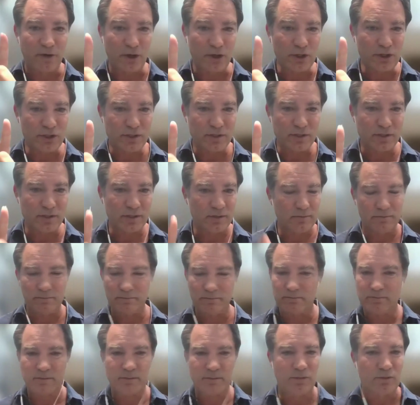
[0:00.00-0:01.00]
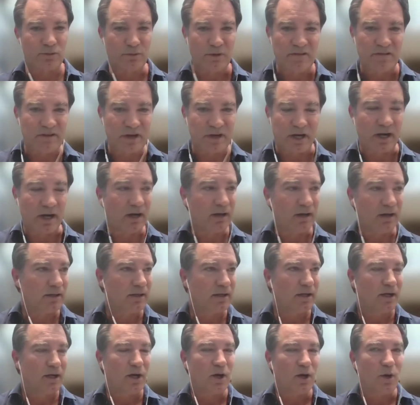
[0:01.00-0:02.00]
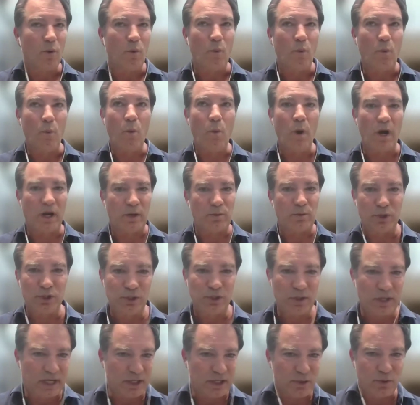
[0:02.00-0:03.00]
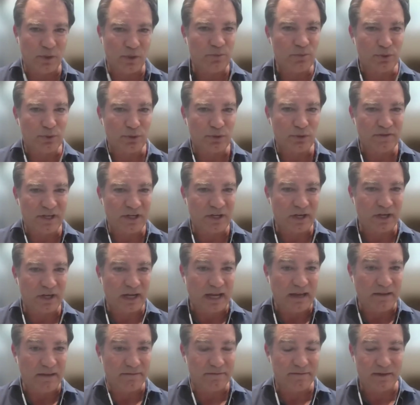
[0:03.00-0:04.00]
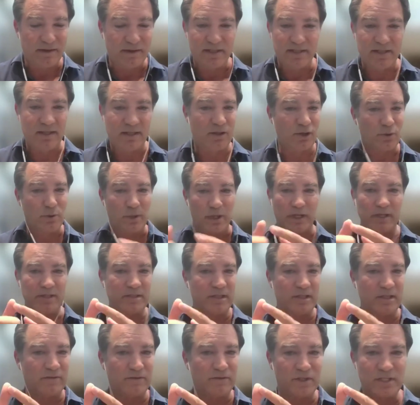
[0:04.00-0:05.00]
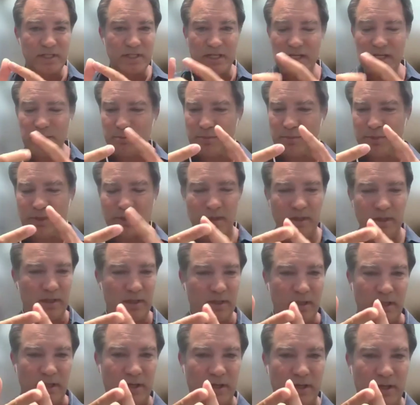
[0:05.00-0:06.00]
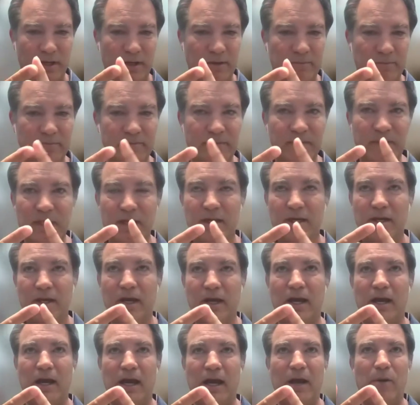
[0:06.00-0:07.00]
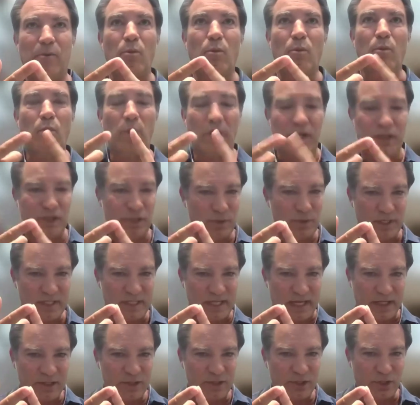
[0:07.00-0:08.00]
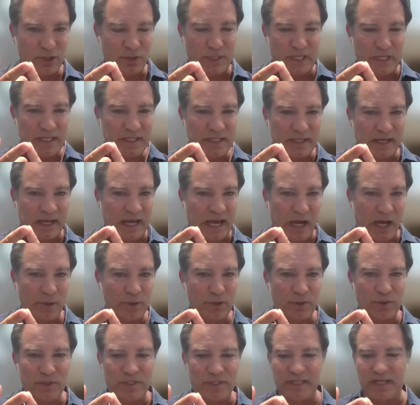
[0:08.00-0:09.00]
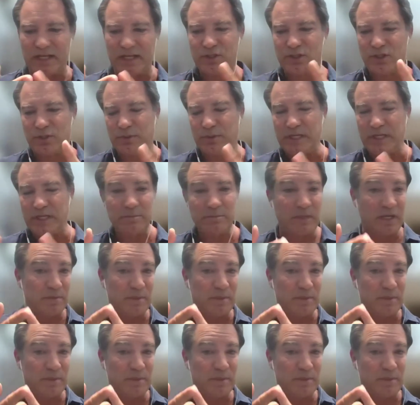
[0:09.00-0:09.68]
First, Rivera, what would you like to improve in your life? Is it the quality of your sleep? What you decide to eat and how you decide to eat?